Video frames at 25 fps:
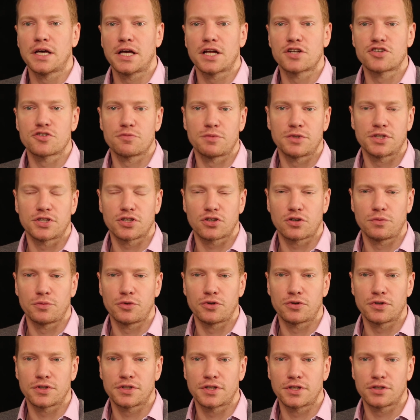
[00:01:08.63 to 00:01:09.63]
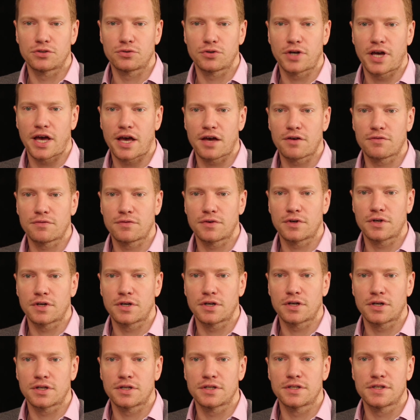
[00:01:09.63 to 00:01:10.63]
LGBT community to have a